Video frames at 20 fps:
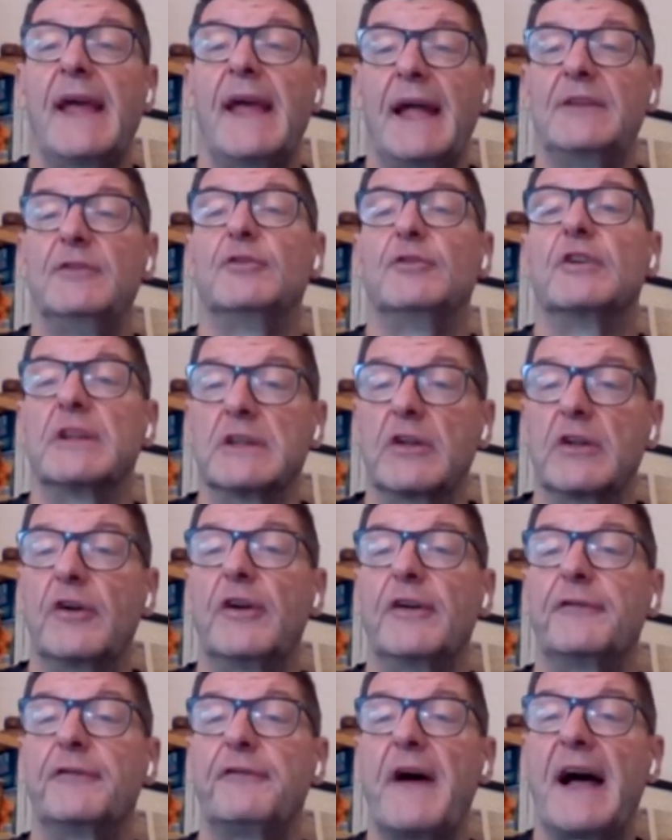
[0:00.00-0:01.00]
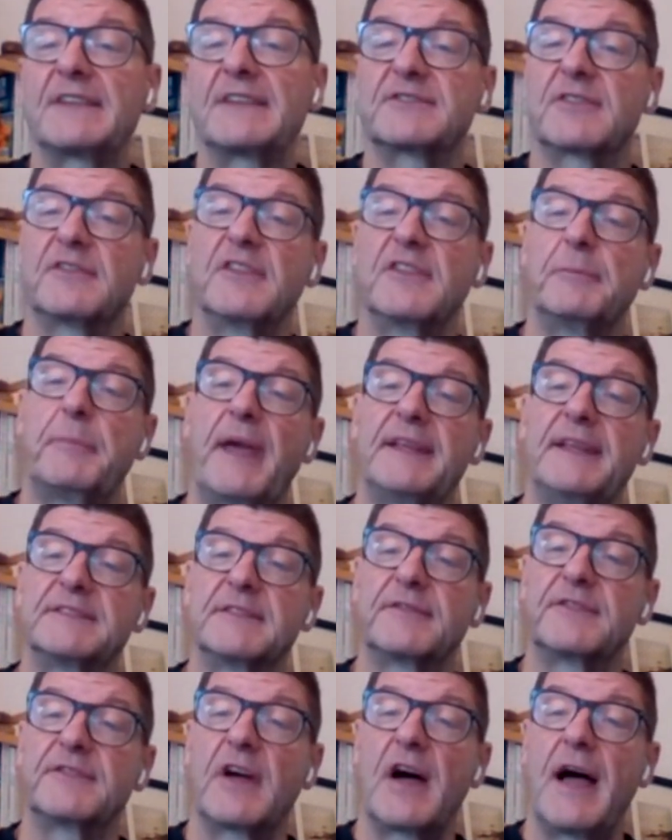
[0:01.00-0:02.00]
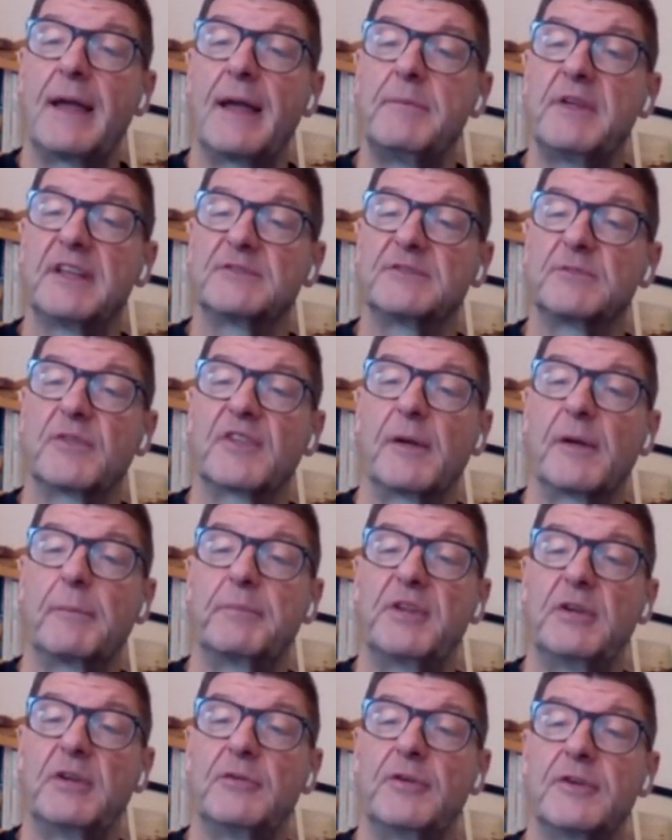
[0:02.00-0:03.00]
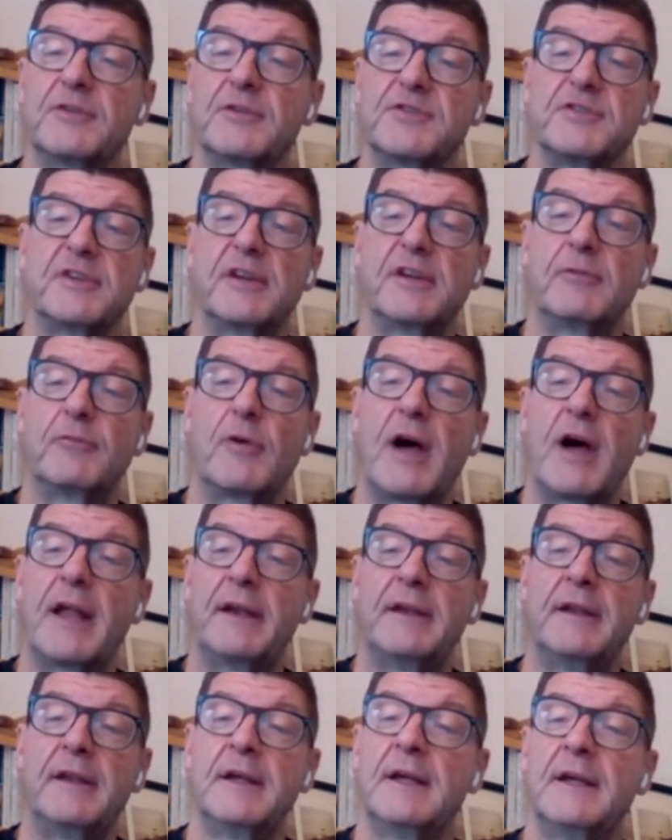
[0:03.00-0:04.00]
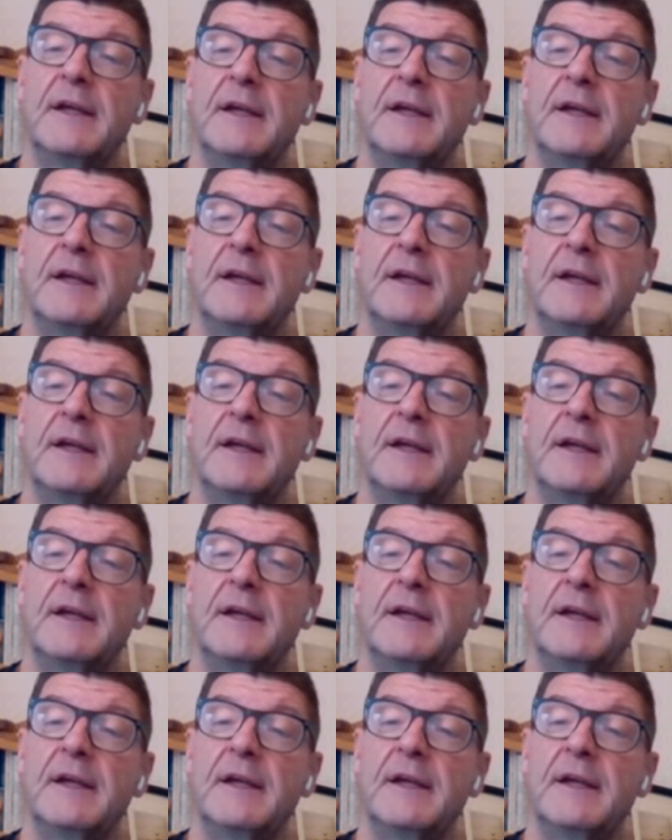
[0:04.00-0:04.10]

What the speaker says: And you can learn faster than the pace of time, because with computers, you can run